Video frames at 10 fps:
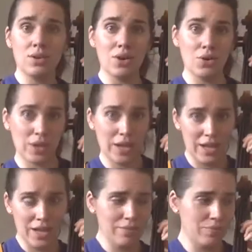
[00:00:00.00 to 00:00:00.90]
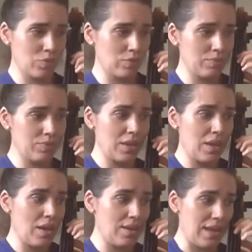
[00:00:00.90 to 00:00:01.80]
Okay,
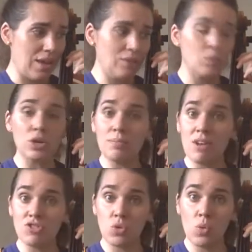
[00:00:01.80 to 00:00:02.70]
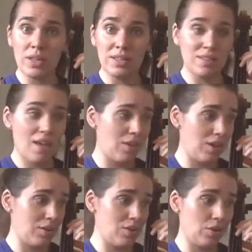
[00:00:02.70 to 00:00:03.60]
now we're on measure
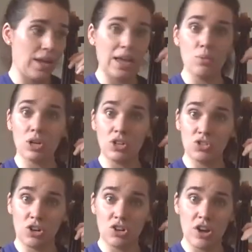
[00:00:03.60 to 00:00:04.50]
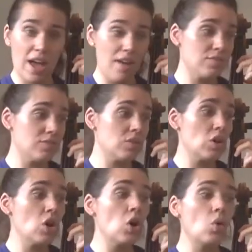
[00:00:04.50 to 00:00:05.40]
27. Okay, we're going to start on our F.
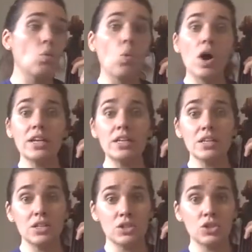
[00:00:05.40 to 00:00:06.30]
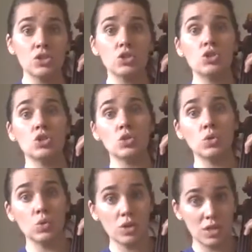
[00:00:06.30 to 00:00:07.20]
1,
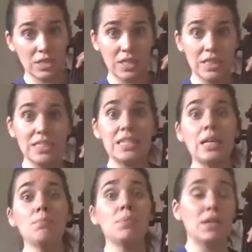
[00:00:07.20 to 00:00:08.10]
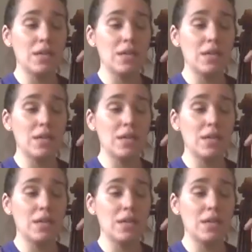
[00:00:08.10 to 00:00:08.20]
2, the tip.